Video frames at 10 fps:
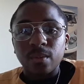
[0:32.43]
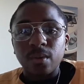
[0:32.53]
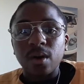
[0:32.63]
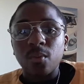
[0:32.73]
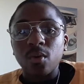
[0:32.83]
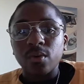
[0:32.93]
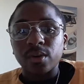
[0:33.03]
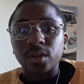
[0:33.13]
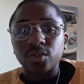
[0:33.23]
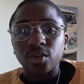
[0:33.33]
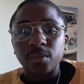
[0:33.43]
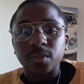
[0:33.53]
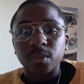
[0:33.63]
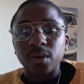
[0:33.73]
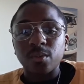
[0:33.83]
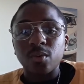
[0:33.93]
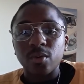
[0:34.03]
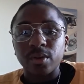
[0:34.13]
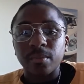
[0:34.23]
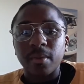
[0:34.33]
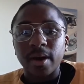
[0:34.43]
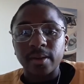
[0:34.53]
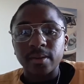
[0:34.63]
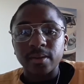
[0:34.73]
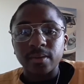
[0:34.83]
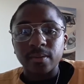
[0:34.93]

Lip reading: We're at war in our jobs. We're at war in the mind.